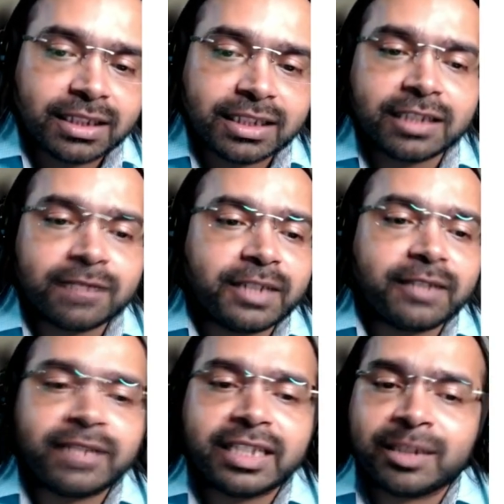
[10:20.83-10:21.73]
This is
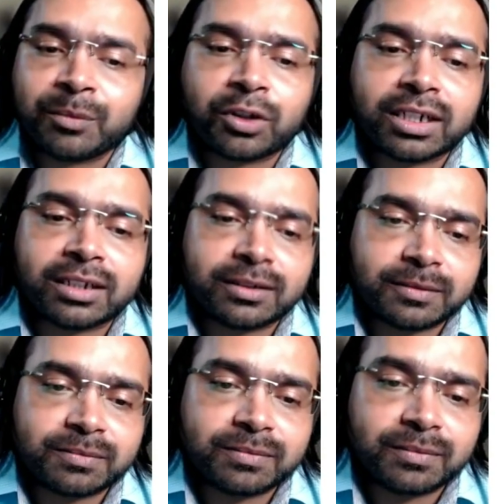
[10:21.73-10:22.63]
very, very important
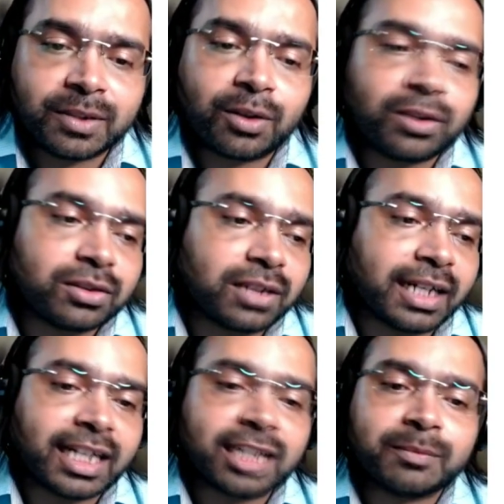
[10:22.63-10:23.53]
because
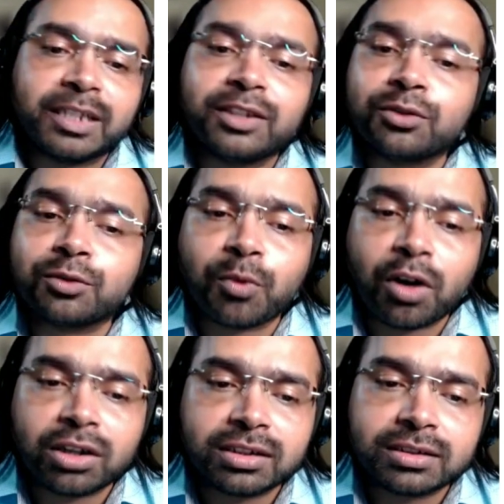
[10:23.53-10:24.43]
attackers may use
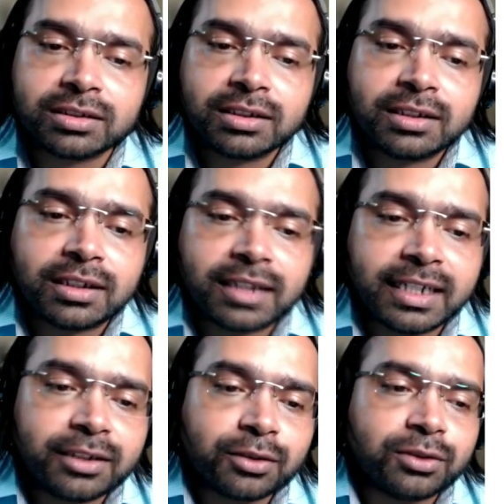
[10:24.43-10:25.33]
bots,
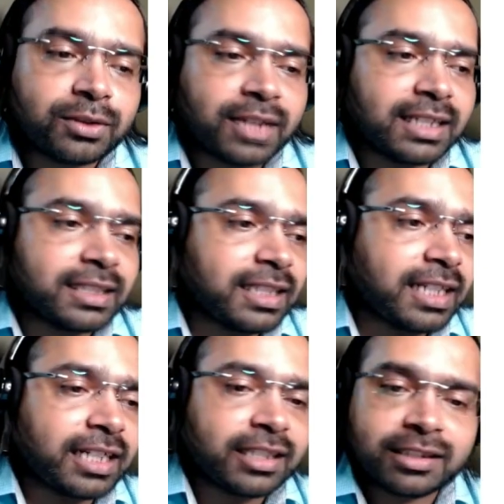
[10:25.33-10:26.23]
right? So you can say
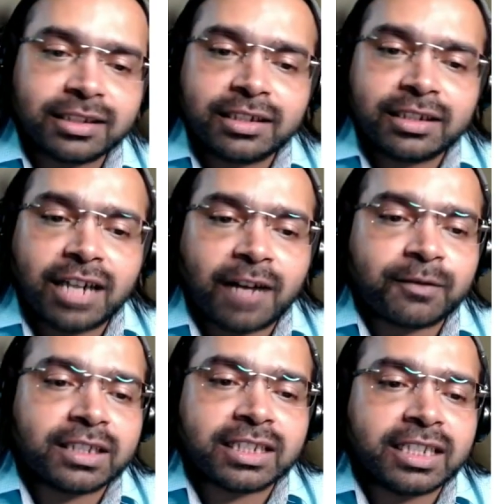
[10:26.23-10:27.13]
that
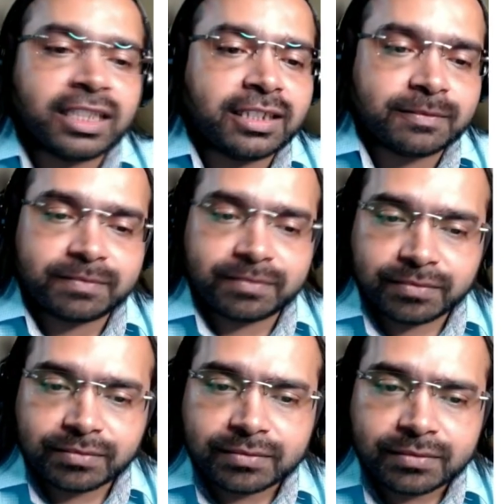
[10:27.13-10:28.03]
after 3
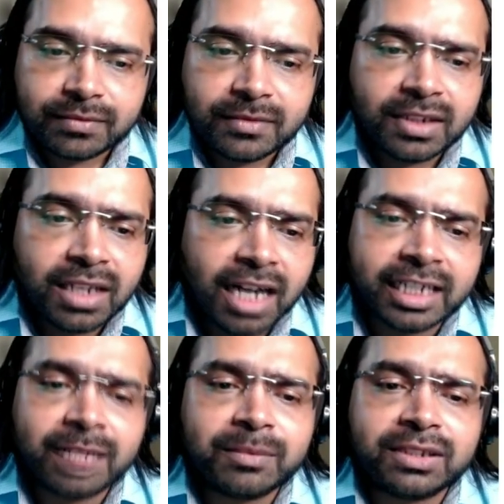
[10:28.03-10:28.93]

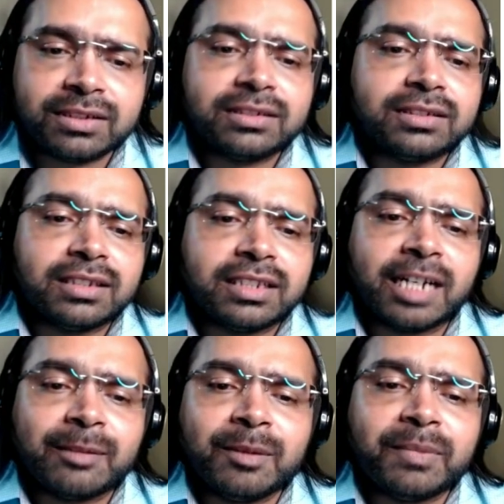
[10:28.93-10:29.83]
attempts, the
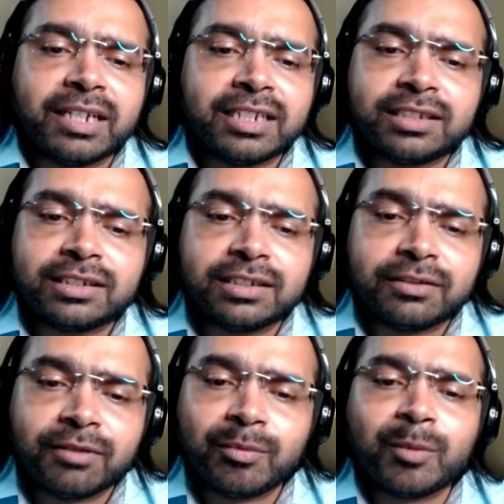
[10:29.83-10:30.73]
admin page
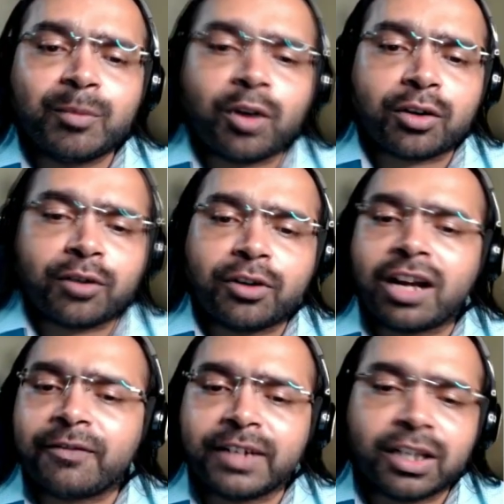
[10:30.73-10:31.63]
will be blocked for
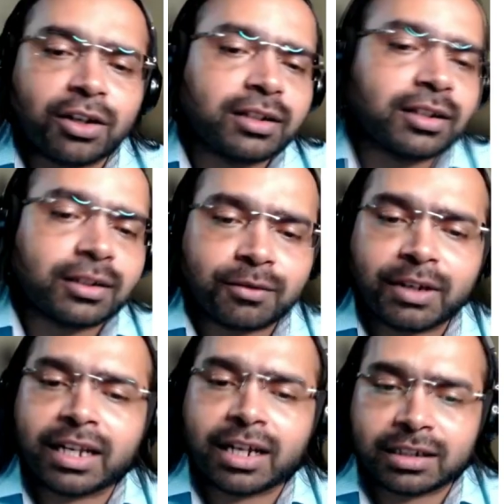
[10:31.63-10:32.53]
half an hour or
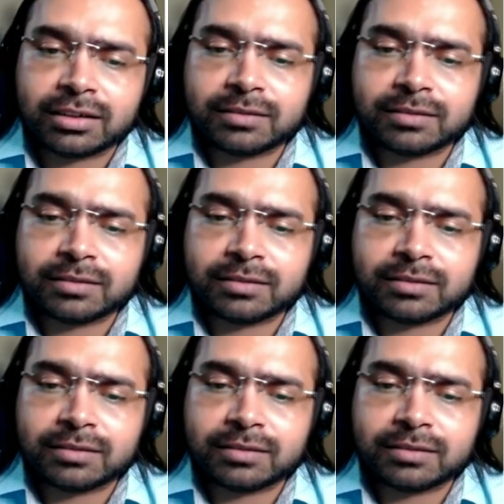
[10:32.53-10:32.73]
1 hour.